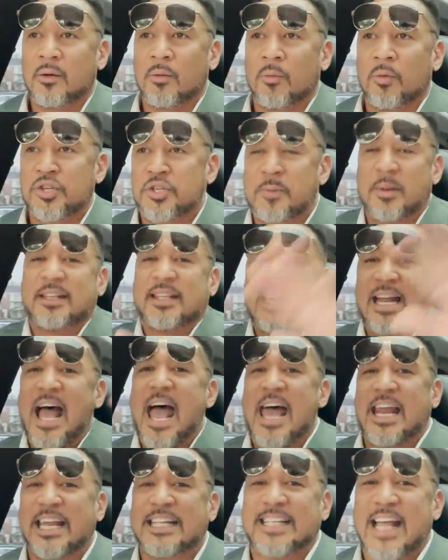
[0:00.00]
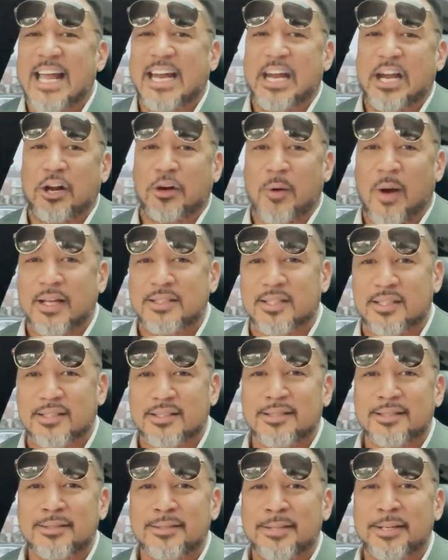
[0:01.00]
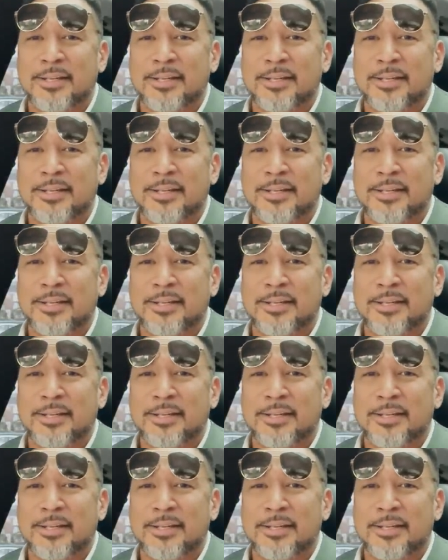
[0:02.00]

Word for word: which meant that I had an identity crisis.